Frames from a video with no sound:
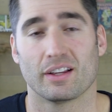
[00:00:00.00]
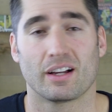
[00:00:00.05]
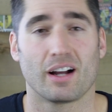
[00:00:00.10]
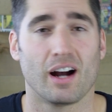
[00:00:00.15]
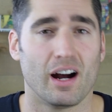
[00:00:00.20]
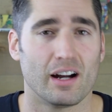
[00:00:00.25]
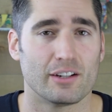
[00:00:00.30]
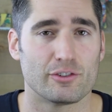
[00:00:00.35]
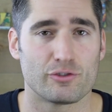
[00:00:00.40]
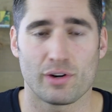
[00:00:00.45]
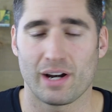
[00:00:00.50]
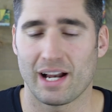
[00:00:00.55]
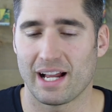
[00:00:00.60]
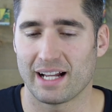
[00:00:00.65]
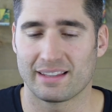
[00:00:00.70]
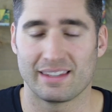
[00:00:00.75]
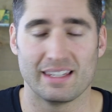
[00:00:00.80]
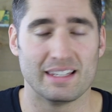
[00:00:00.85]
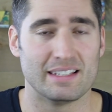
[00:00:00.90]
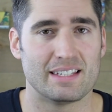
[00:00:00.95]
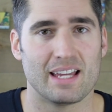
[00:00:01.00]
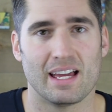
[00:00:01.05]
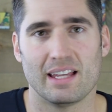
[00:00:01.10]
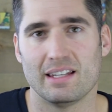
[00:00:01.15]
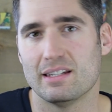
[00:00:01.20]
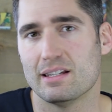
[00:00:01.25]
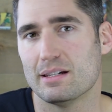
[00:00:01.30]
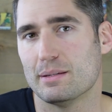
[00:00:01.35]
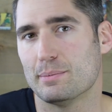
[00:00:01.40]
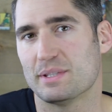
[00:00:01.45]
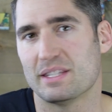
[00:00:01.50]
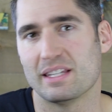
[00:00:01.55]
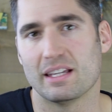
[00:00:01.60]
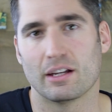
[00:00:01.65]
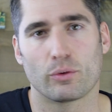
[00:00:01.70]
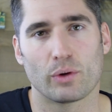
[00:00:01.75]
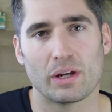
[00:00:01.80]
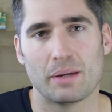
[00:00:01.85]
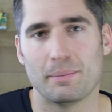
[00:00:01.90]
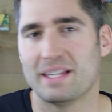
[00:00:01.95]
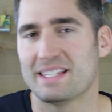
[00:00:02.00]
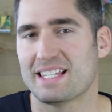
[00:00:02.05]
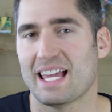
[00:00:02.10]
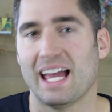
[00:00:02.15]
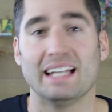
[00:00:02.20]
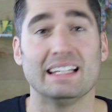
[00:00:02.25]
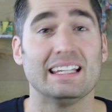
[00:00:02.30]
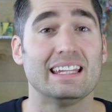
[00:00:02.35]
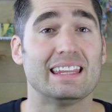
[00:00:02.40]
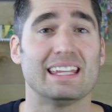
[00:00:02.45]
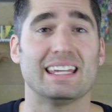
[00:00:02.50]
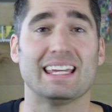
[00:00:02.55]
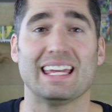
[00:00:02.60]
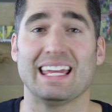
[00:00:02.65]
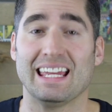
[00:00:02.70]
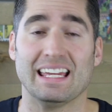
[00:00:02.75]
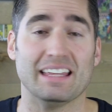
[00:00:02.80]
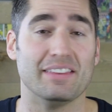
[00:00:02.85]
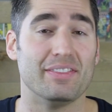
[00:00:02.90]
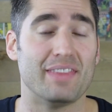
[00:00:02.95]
contract, the addendums, the agreements, anything in